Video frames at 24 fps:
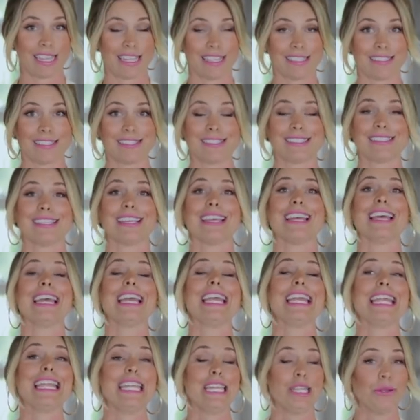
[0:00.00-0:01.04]
tastes
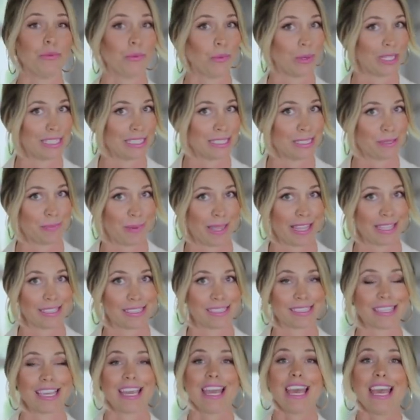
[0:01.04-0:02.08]
in one
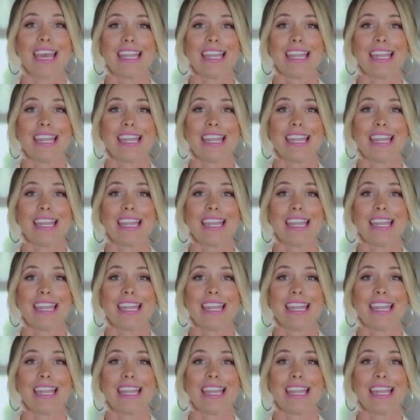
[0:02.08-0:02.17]
space.